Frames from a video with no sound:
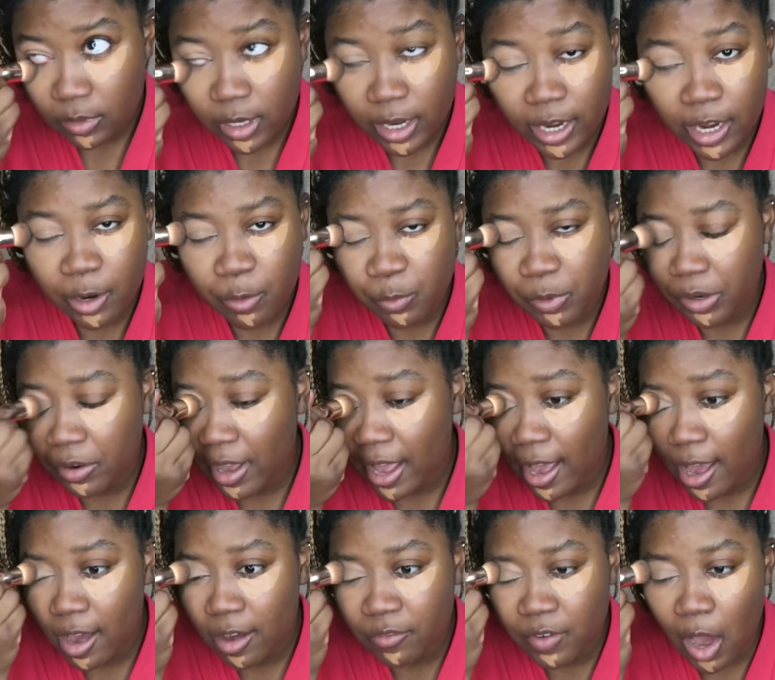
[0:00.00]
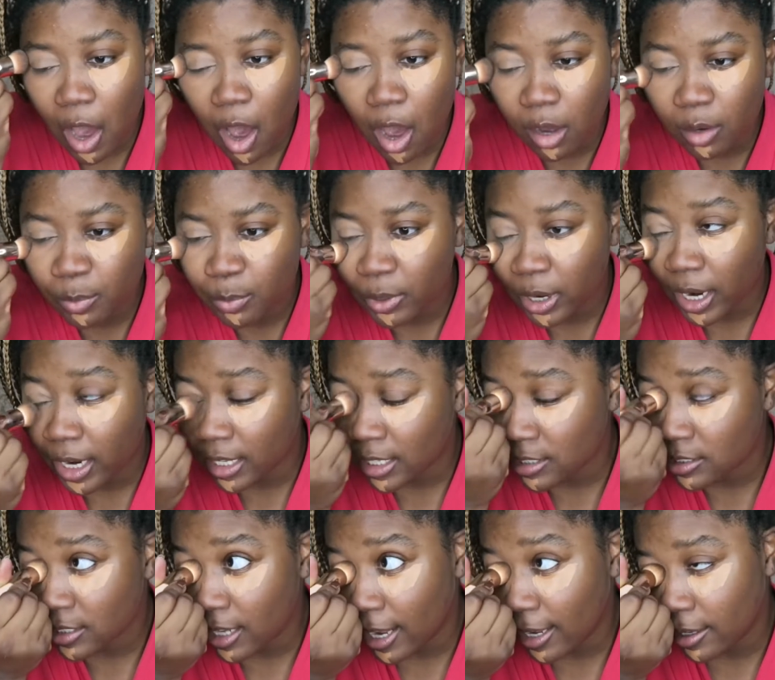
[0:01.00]
And I will have all
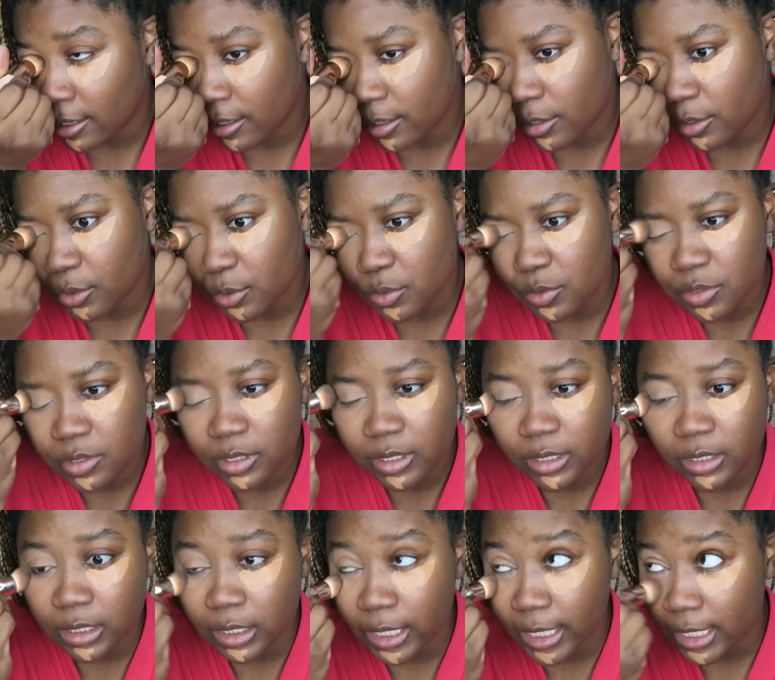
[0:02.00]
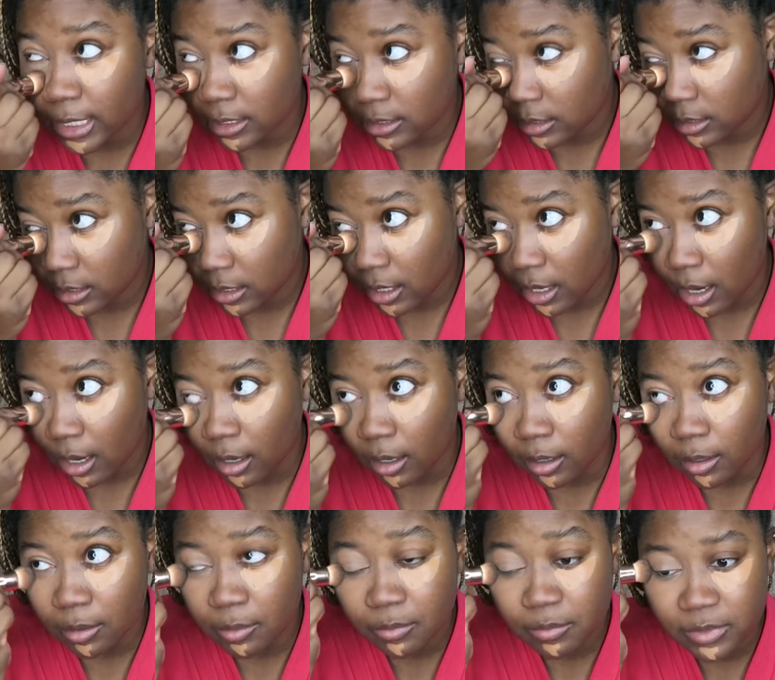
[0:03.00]
products I use linked
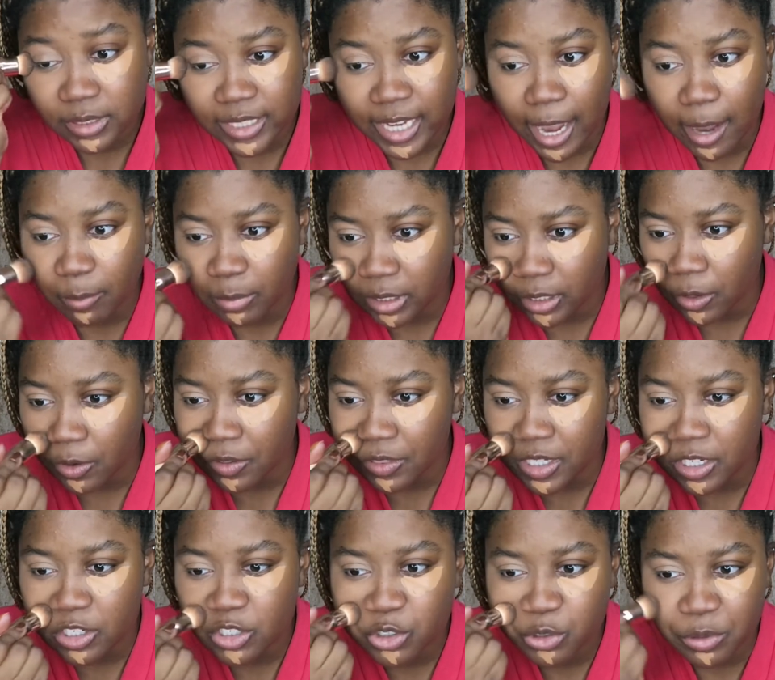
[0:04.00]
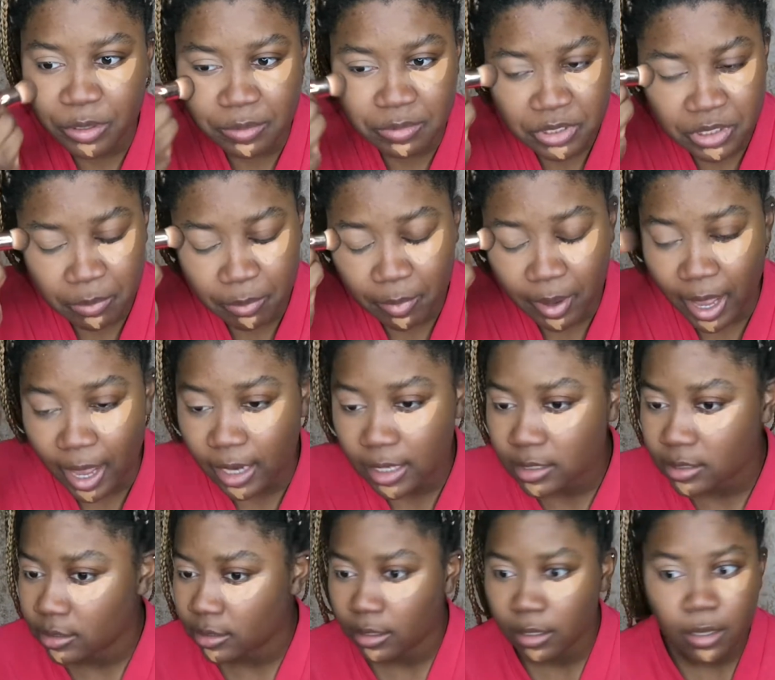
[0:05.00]
down below in the description
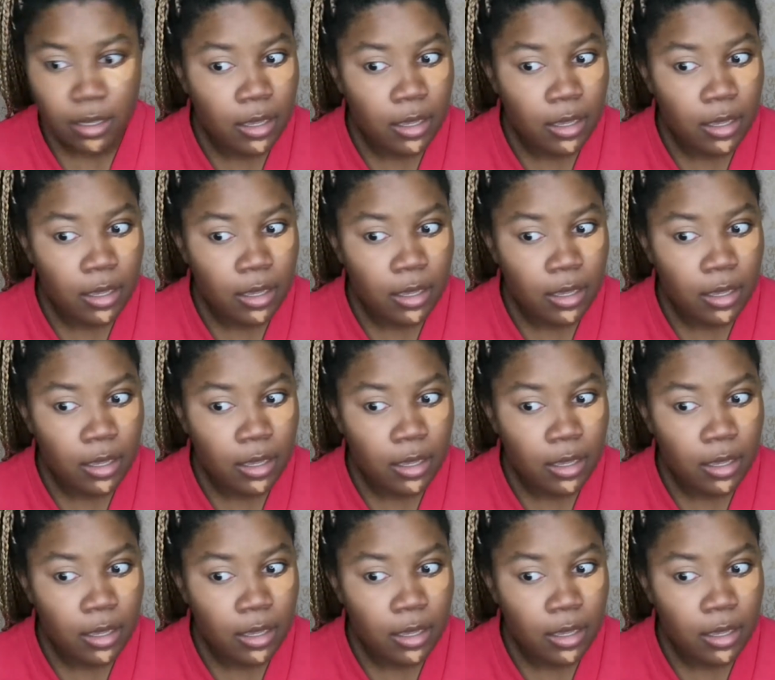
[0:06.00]
box